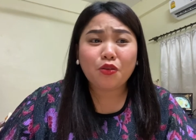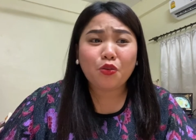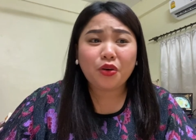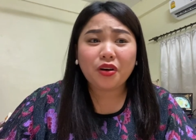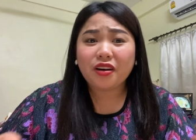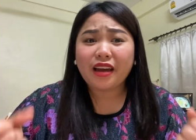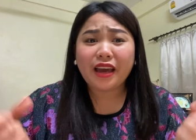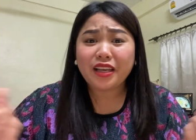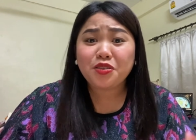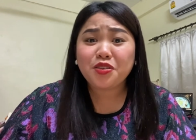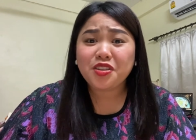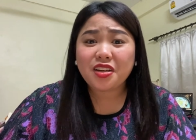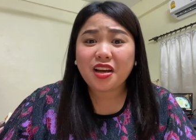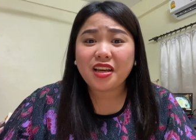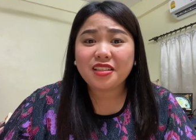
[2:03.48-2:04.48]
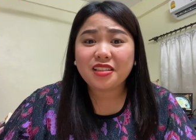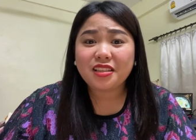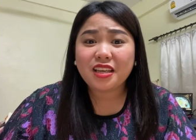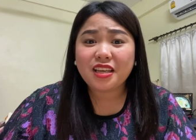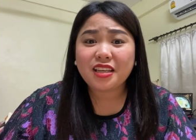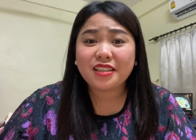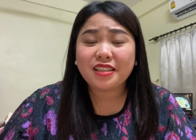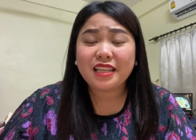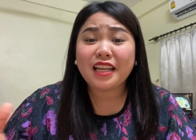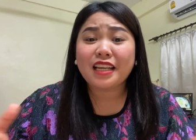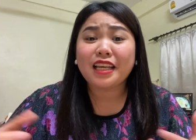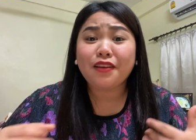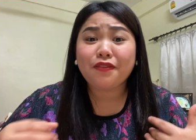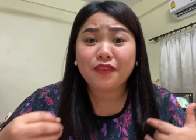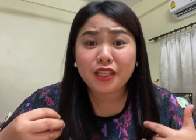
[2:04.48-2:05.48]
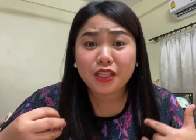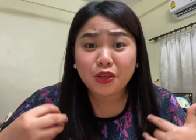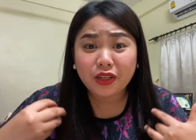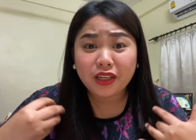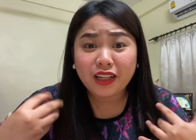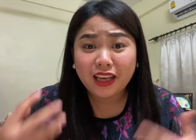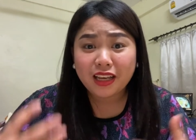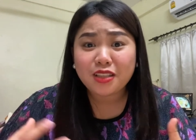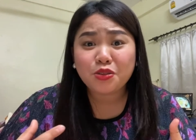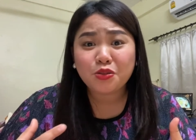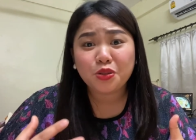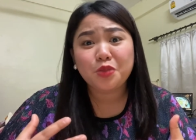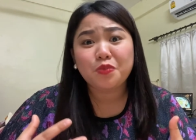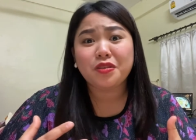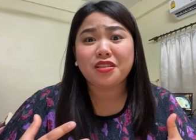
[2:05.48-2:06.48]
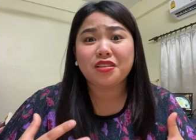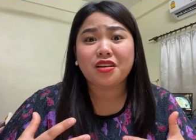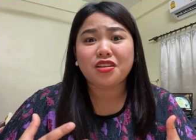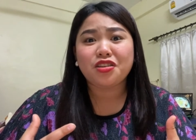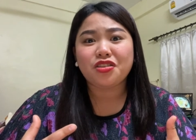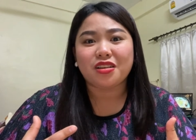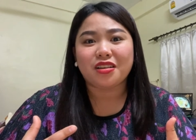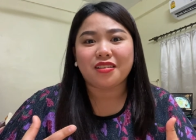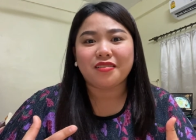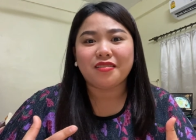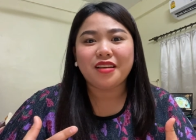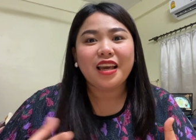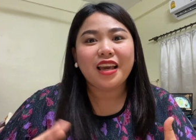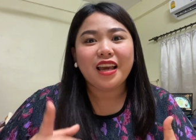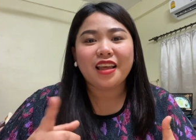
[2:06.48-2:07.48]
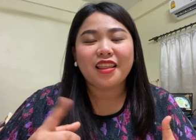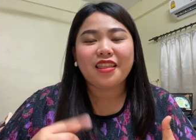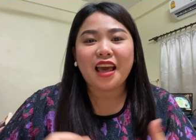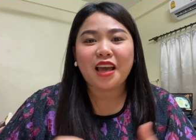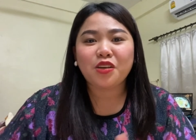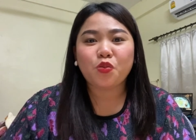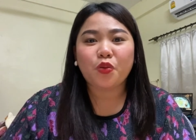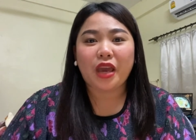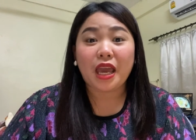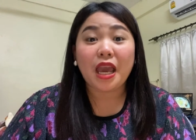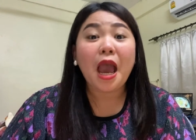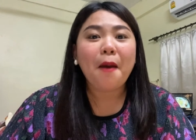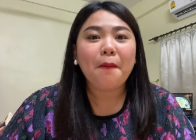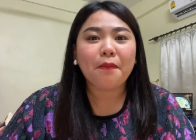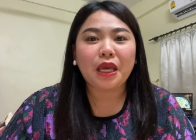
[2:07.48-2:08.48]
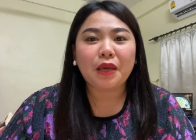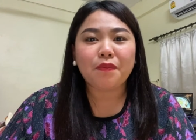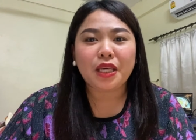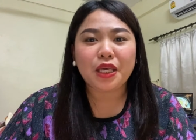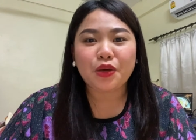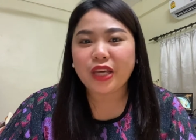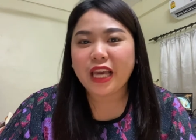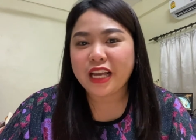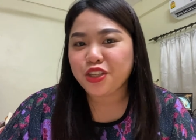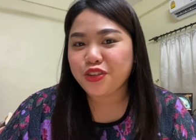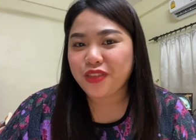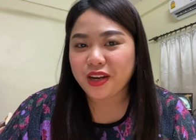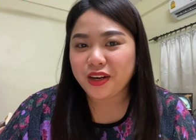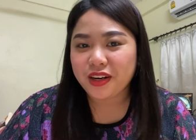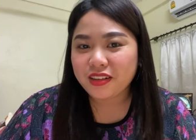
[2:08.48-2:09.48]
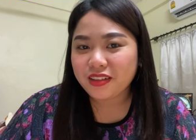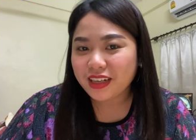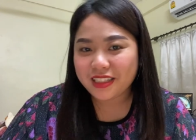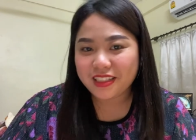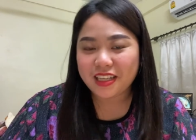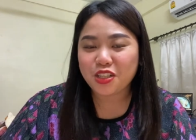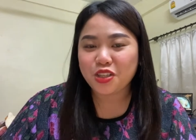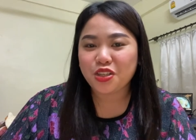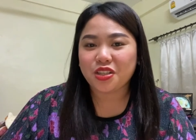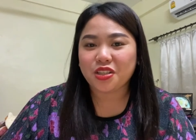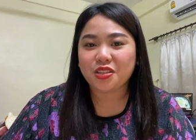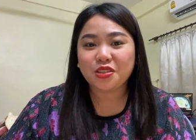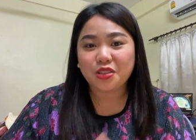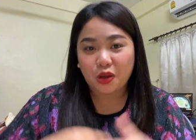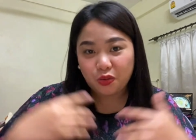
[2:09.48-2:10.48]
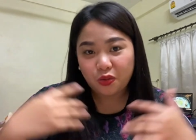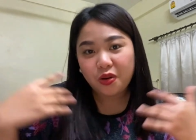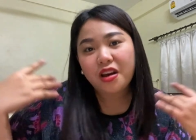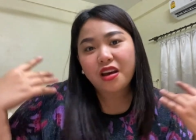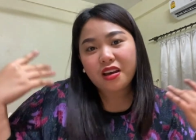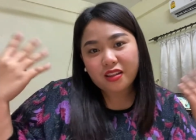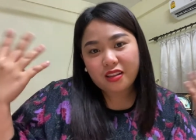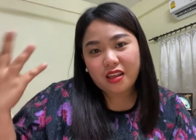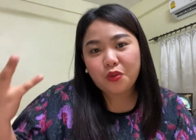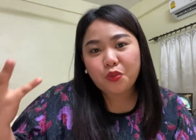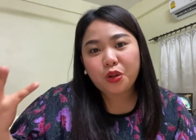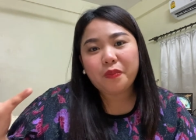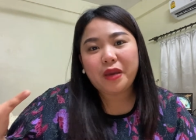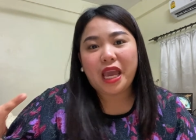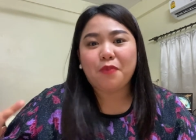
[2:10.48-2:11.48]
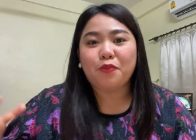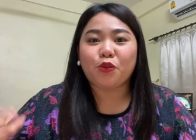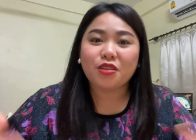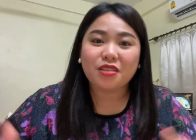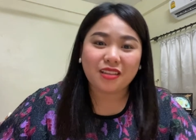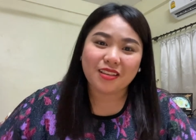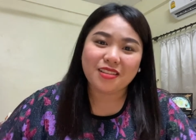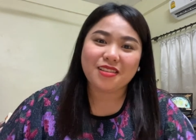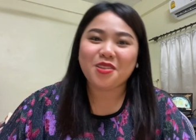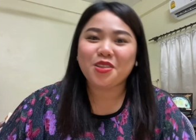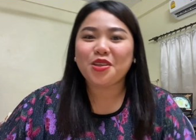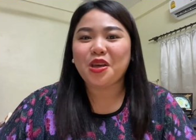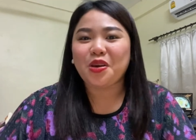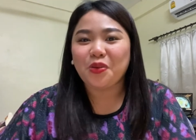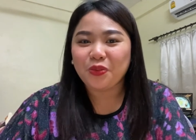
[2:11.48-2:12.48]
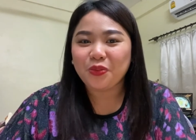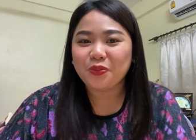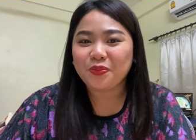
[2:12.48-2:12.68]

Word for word: or exercises and even your classroom discussion. In that way, maybe you catch their attention so they will be able to listen to you.